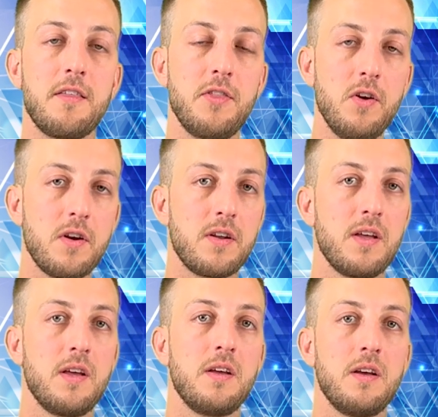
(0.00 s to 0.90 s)
Third,
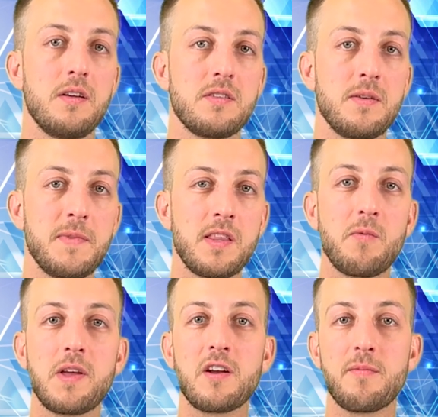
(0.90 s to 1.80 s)
something that
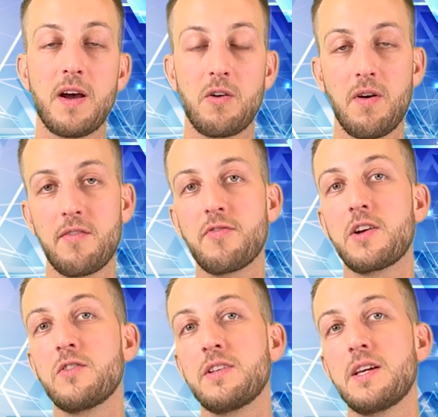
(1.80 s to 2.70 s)
we hear about quite
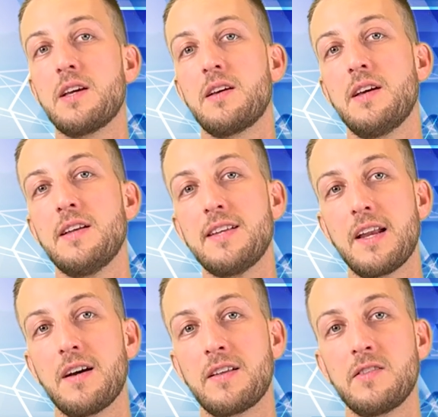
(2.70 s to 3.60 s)
frequently at
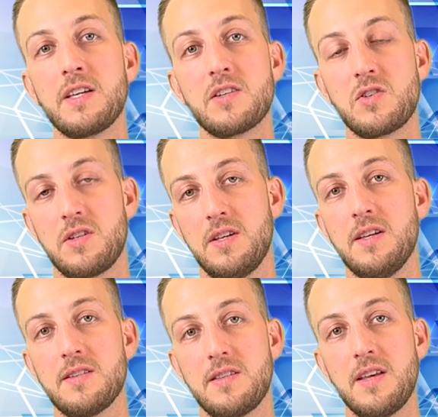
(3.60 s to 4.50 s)
Data Unleashed
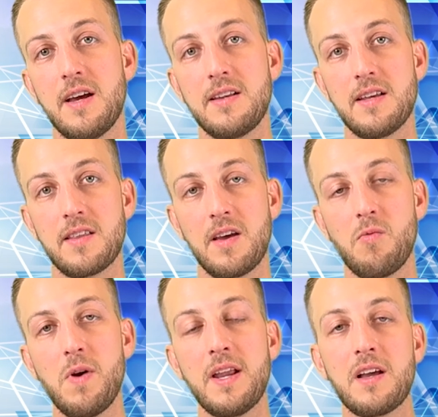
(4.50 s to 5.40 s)
is the idea that
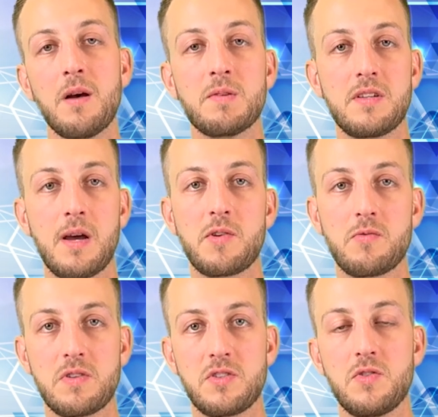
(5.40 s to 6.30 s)
when it comes time to
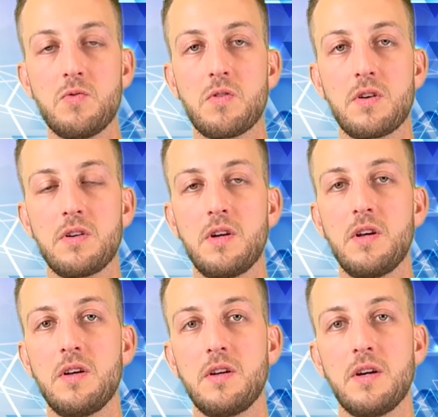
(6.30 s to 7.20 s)
restore,
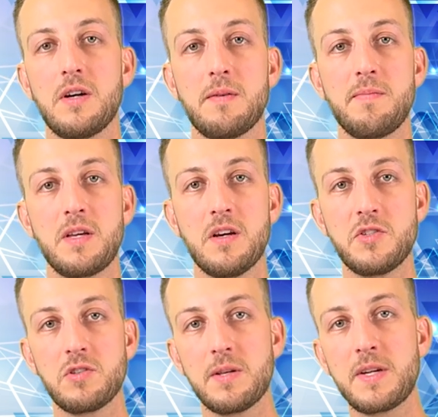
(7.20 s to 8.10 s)
because
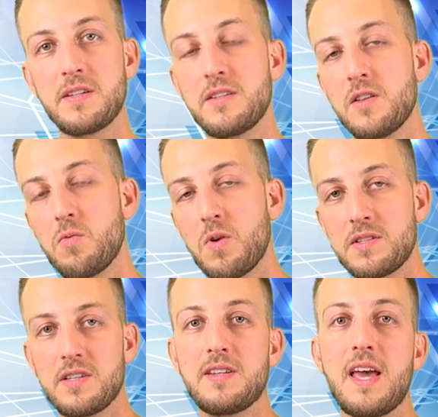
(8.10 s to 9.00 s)
you're limited to the
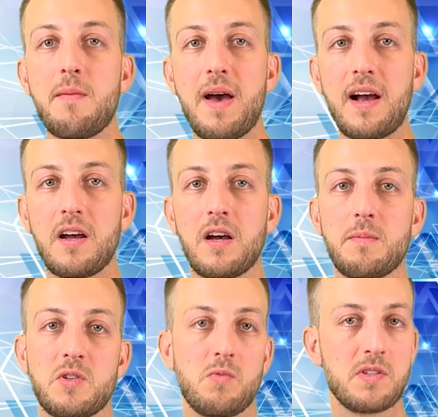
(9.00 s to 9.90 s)
once a day
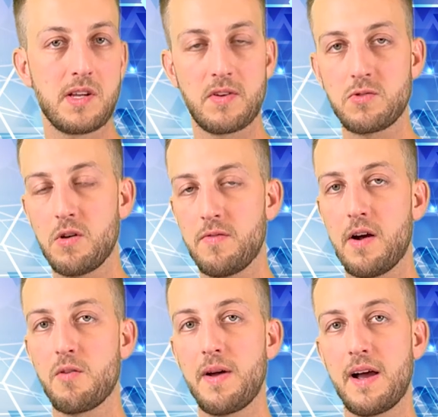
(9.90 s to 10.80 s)
backups or once every
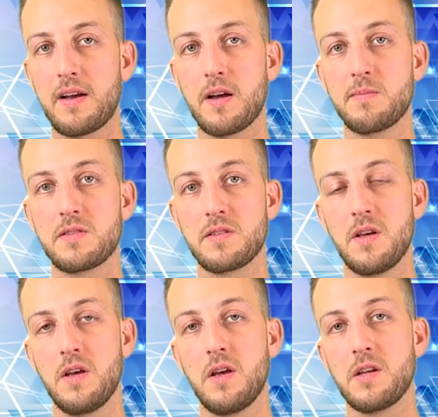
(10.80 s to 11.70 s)
12-hour backups,
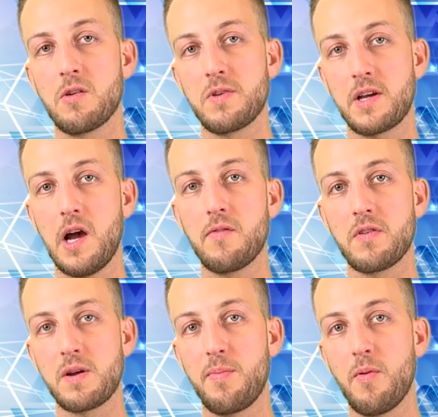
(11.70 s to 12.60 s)
your
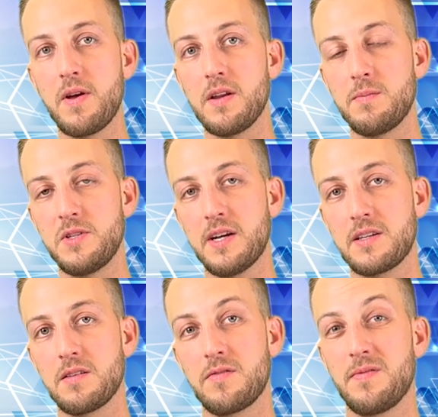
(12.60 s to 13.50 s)
recovery point
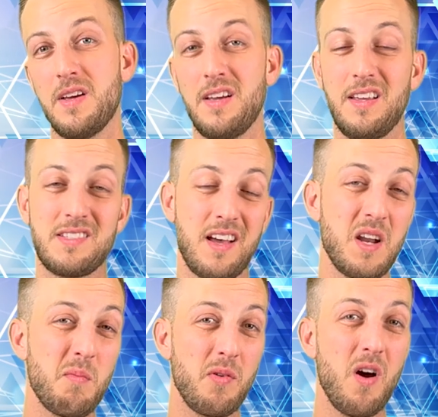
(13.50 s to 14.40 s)
objective is
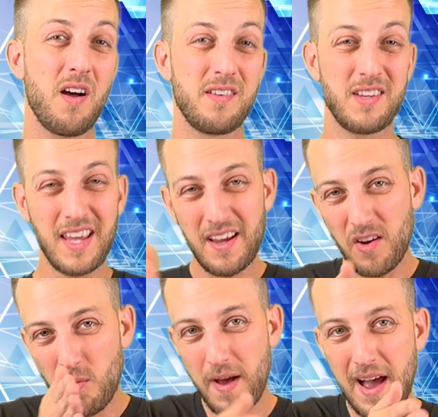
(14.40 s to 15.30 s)
kind of broad. You can't
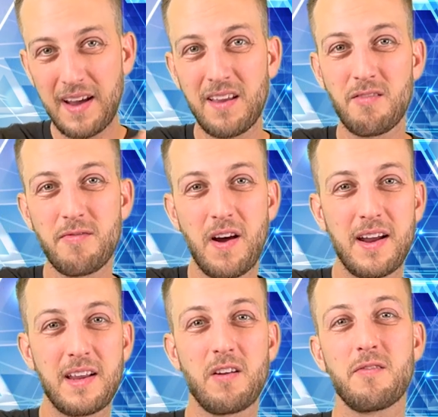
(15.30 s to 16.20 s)
go back and
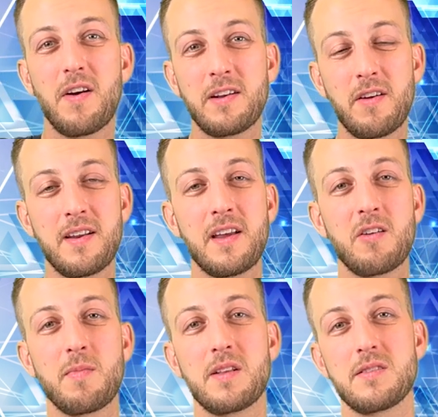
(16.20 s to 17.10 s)
find fine-grained
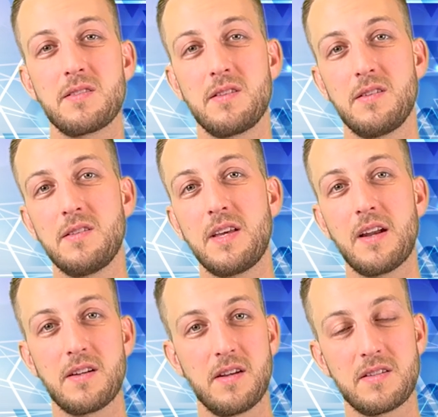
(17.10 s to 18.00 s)
increments to
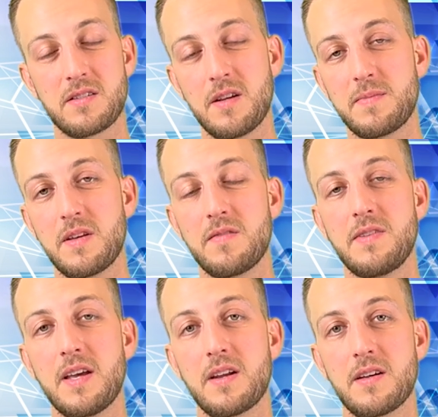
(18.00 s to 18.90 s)
get a subset of
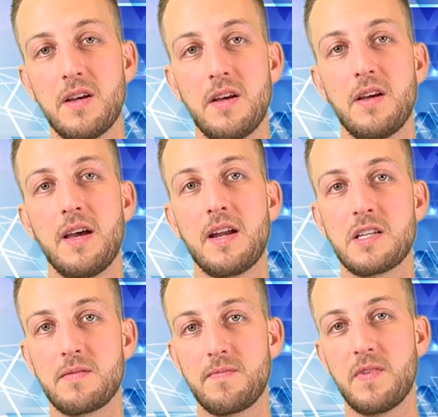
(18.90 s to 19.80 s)
data at a
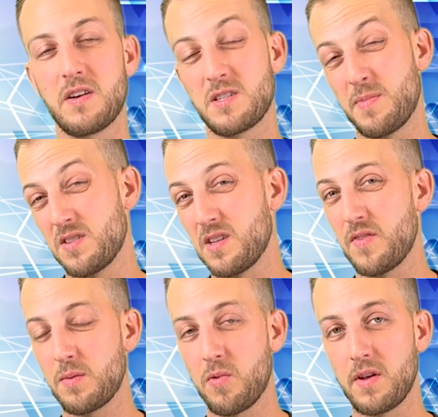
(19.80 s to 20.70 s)
very
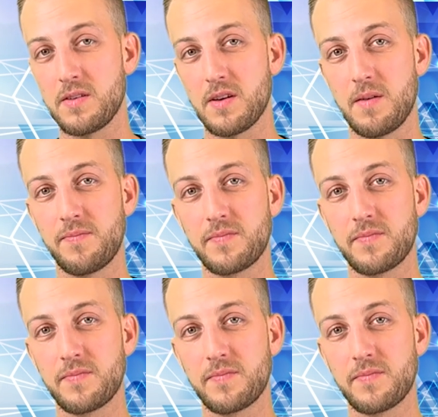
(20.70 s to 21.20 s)
specific point in time.